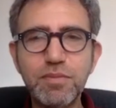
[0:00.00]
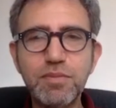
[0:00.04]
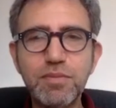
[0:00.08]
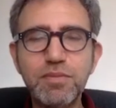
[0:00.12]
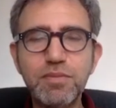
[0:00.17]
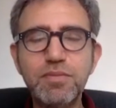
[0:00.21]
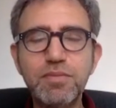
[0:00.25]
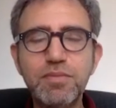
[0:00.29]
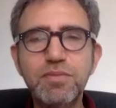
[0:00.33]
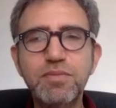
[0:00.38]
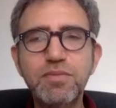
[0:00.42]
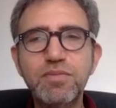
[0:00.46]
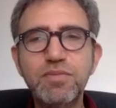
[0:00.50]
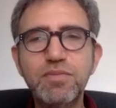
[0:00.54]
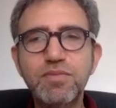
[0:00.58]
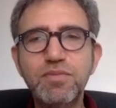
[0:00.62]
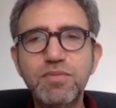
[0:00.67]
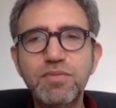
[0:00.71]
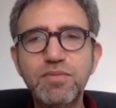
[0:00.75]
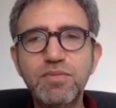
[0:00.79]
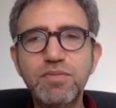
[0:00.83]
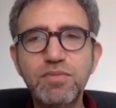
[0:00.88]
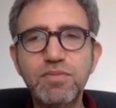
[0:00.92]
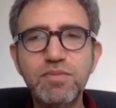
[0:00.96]

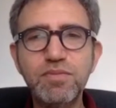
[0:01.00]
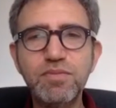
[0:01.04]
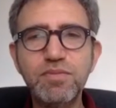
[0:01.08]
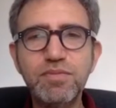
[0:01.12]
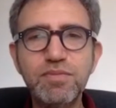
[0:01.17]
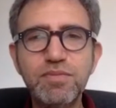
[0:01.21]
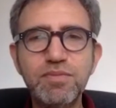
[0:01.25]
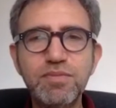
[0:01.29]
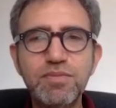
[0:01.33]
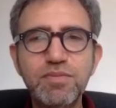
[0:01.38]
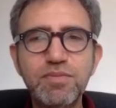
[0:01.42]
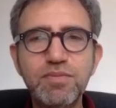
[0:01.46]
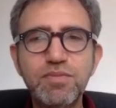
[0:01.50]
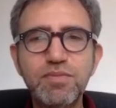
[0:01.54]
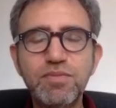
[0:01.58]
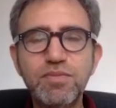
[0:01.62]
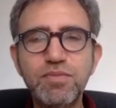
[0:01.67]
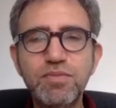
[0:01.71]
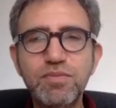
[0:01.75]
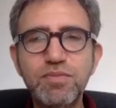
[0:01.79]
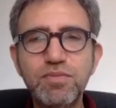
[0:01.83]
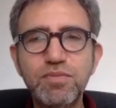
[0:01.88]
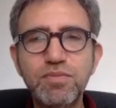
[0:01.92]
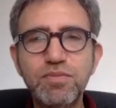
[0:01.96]

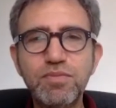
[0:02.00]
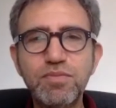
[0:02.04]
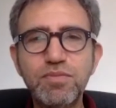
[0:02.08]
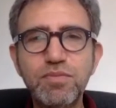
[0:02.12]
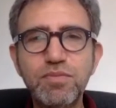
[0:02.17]
This person isn't speaking.